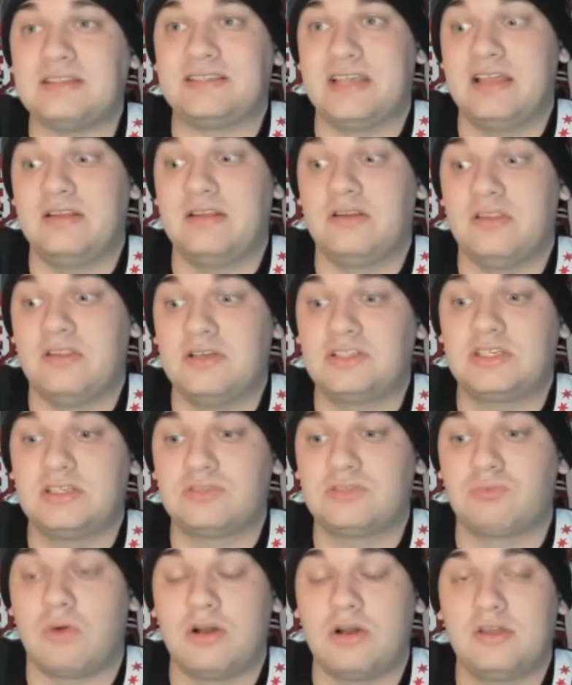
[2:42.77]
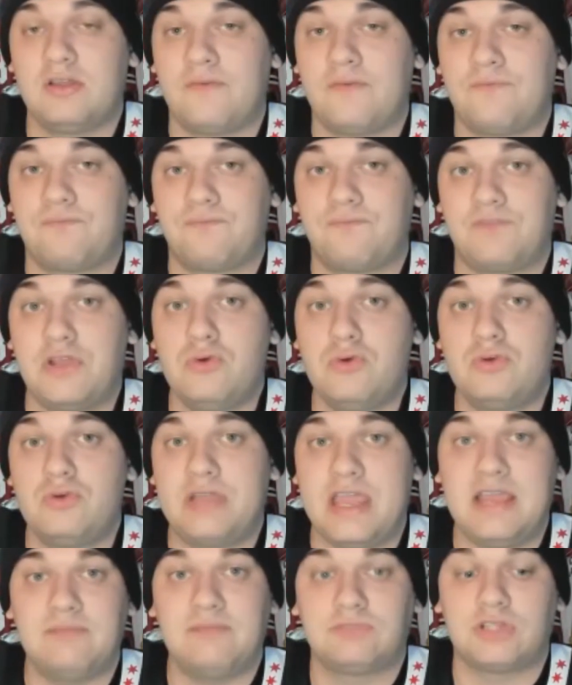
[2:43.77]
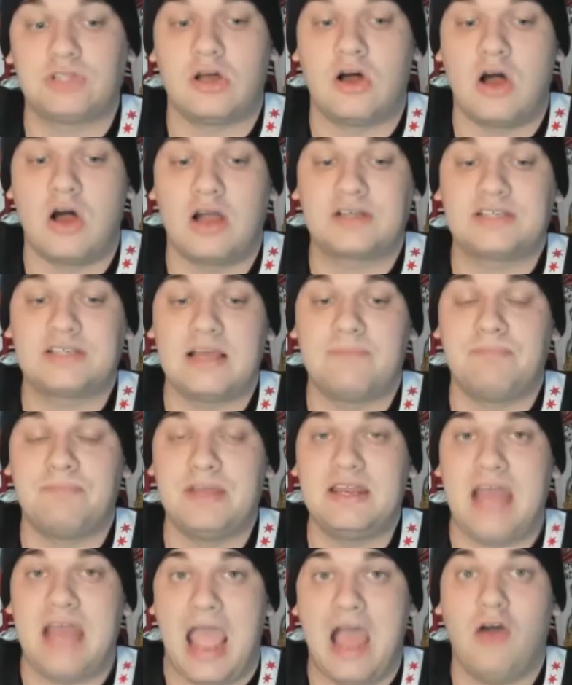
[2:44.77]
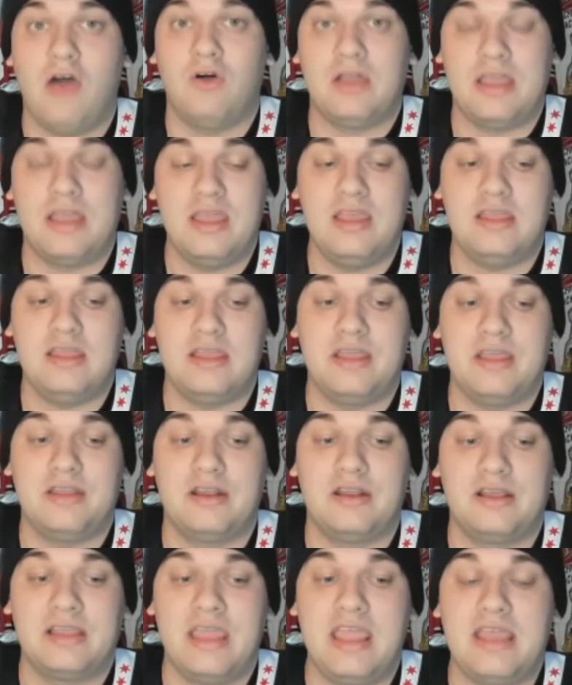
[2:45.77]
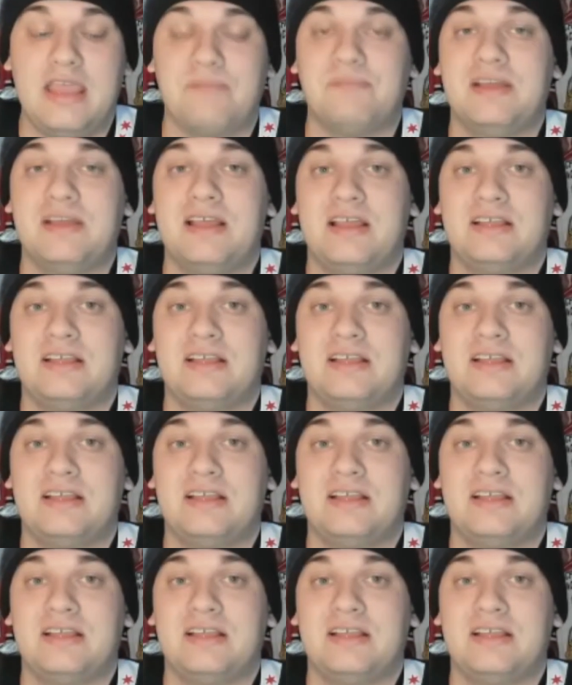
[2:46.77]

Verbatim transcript: and this is one of the few games the Hawks have been out hit in a game.